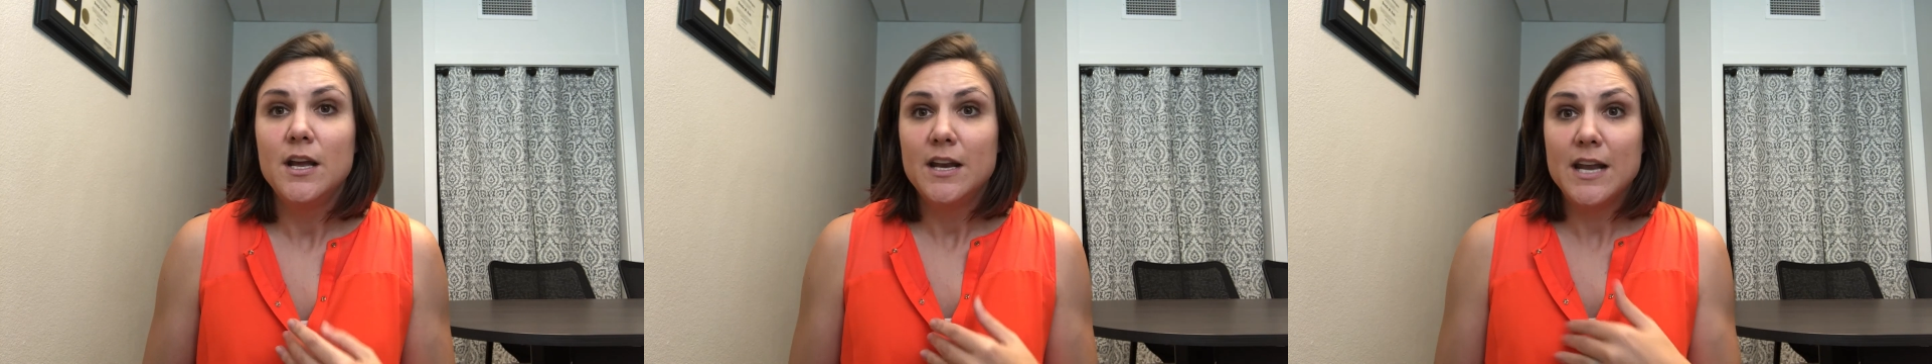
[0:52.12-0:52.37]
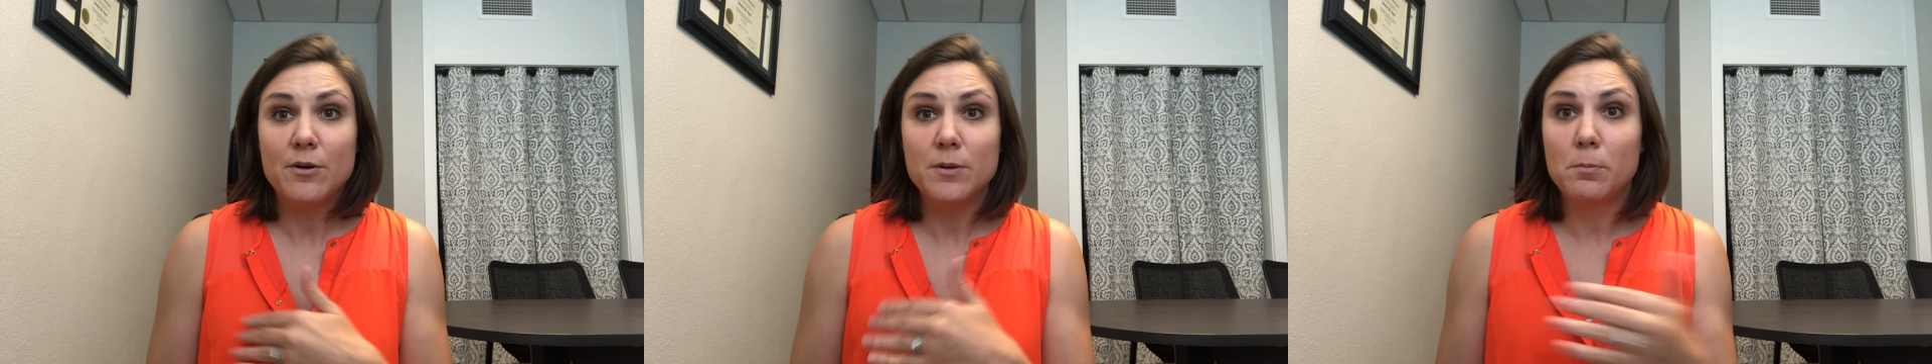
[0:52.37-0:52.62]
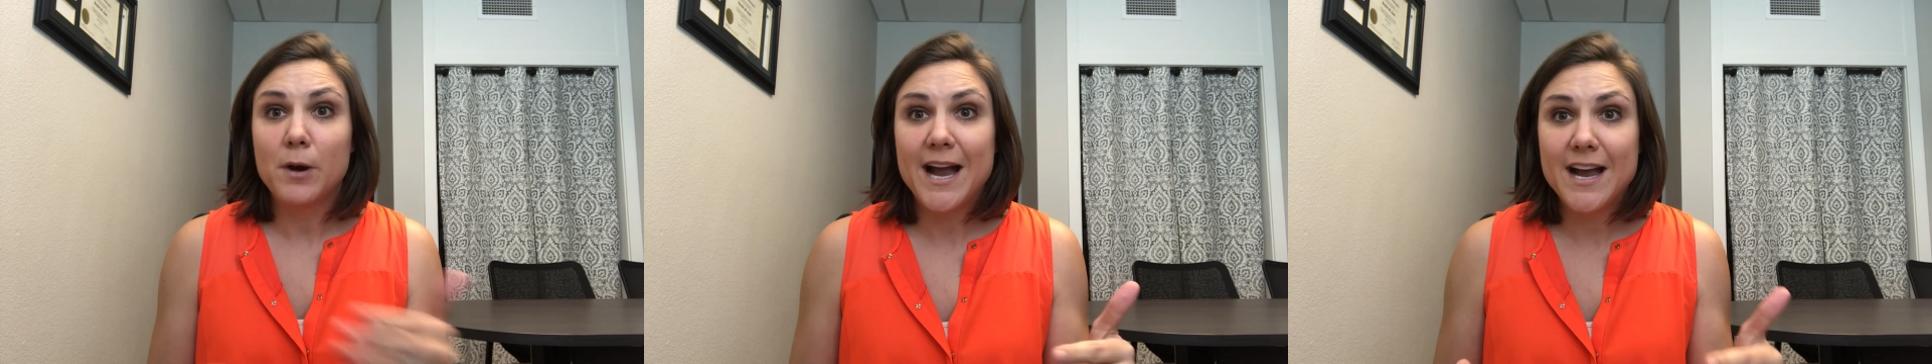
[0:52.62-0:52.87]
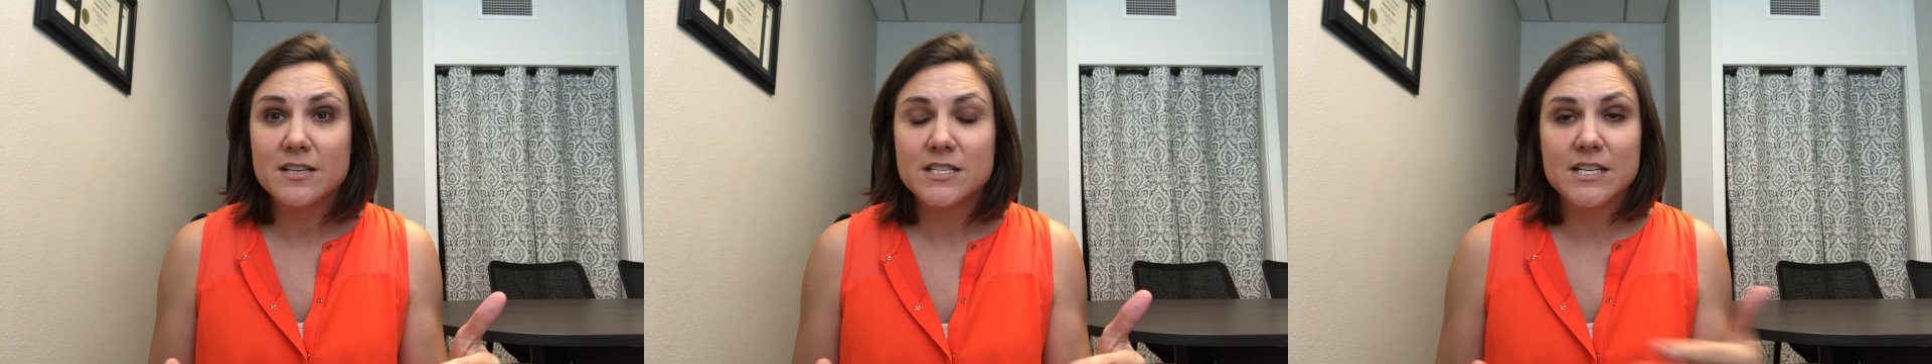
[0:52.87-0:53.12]
Now in
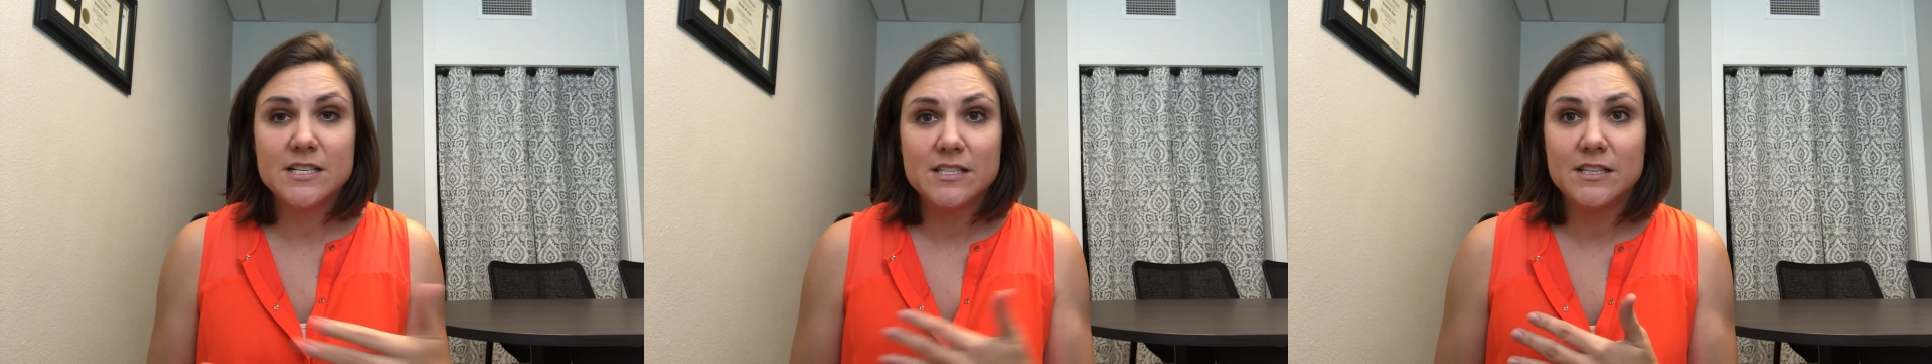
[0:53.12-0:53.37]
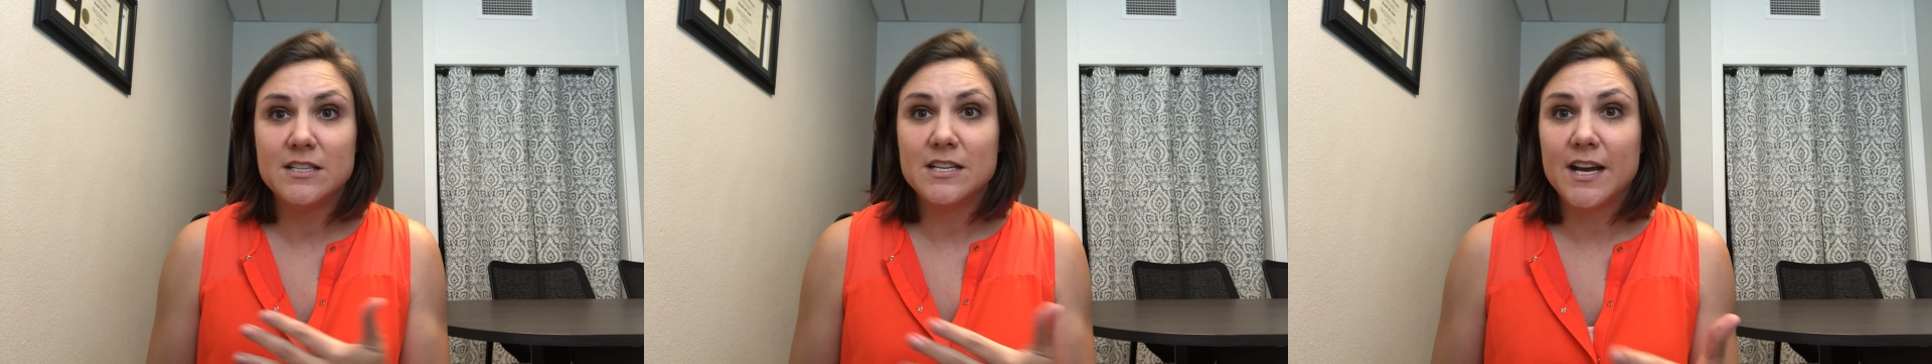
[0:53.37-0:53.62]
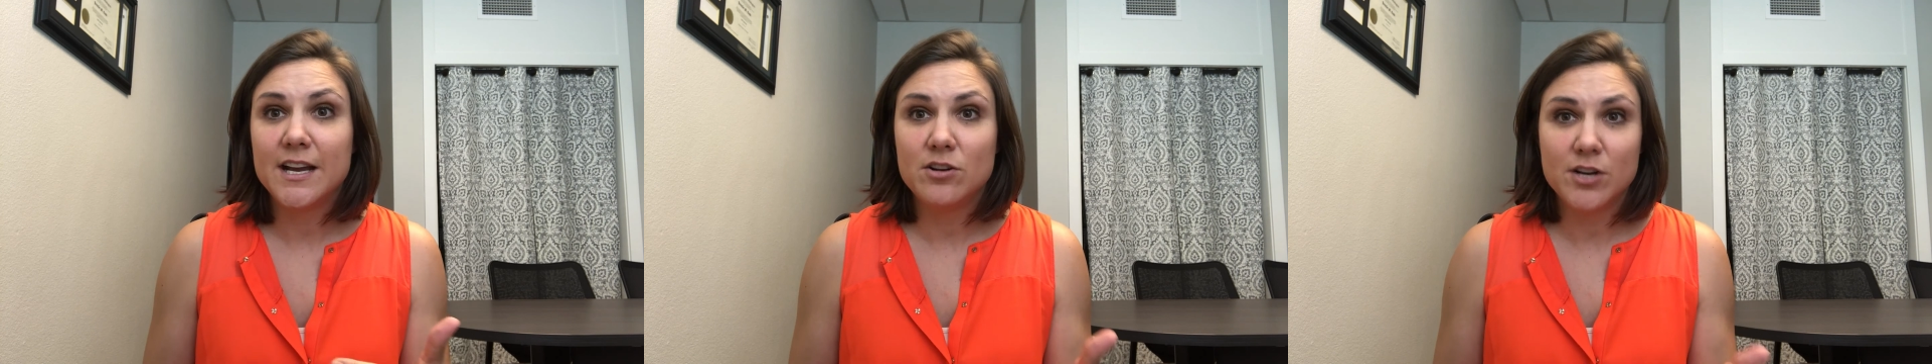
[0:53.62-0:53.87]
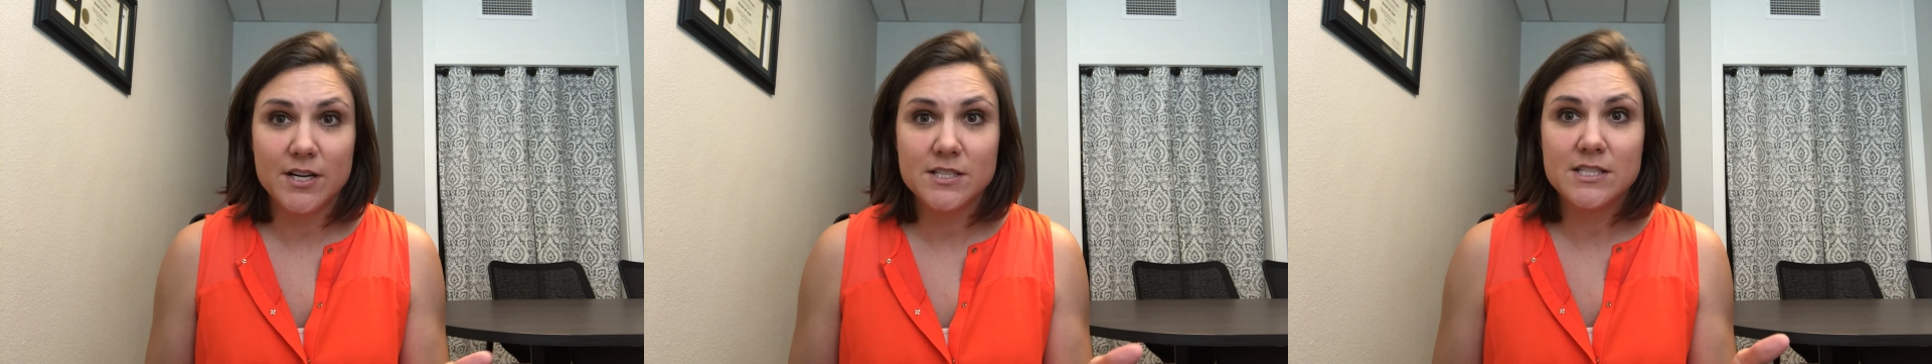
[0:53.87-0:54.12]
practice, in a
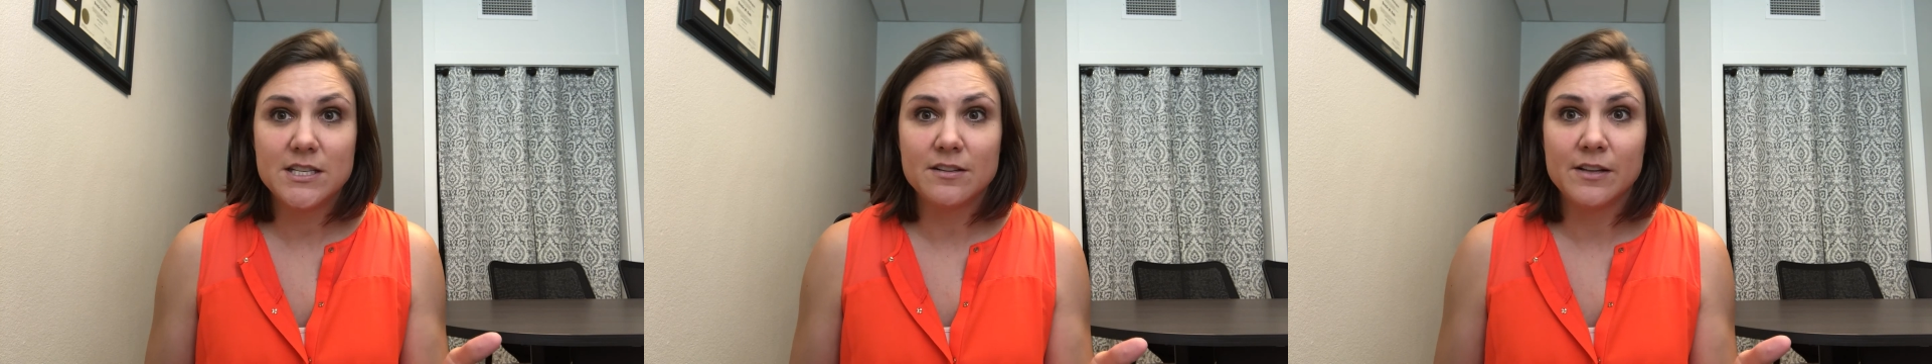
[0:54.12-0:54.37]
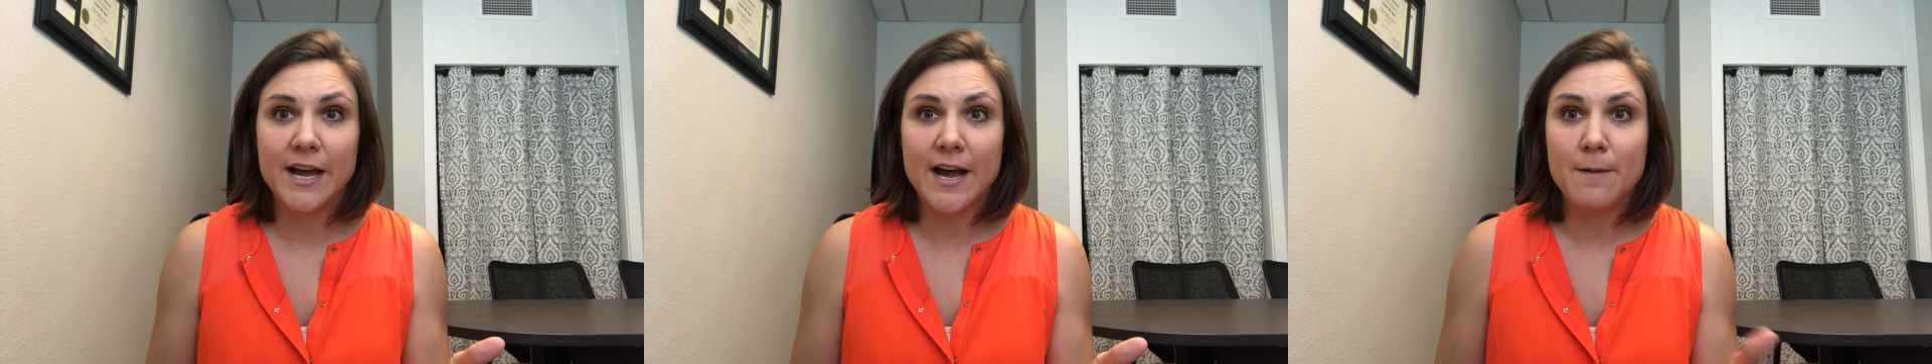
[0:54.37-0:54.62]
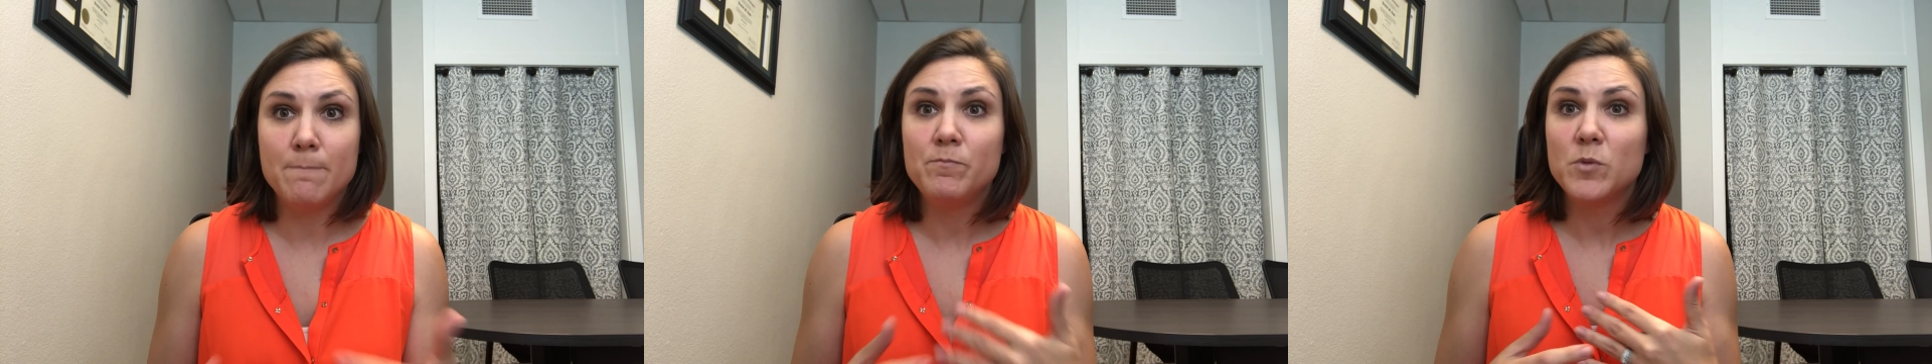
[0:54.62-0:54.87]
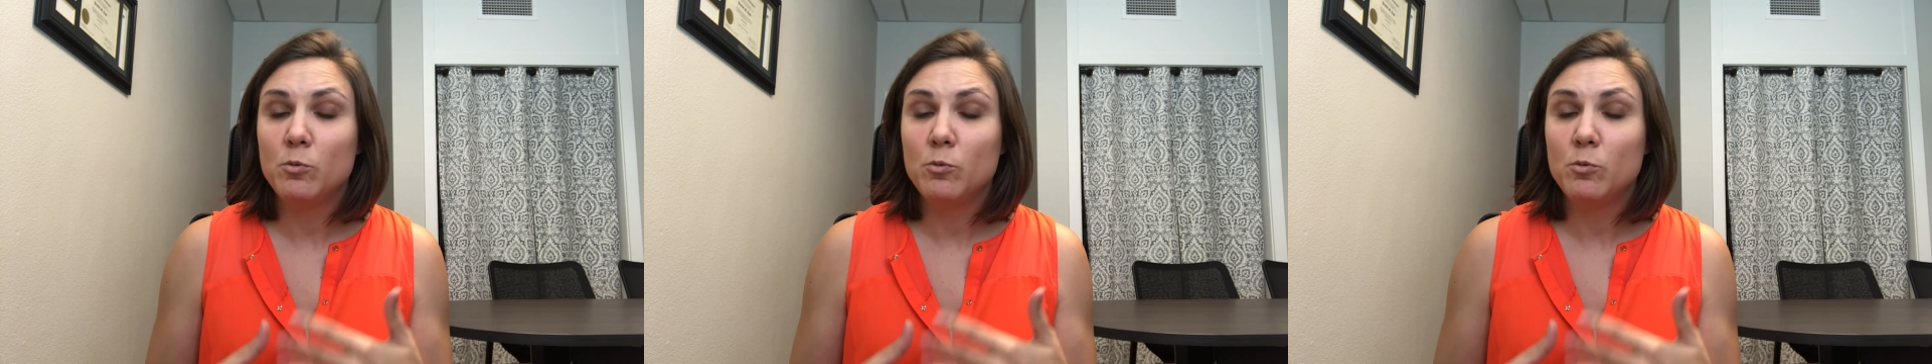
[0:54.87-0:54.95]
diagnostic lab,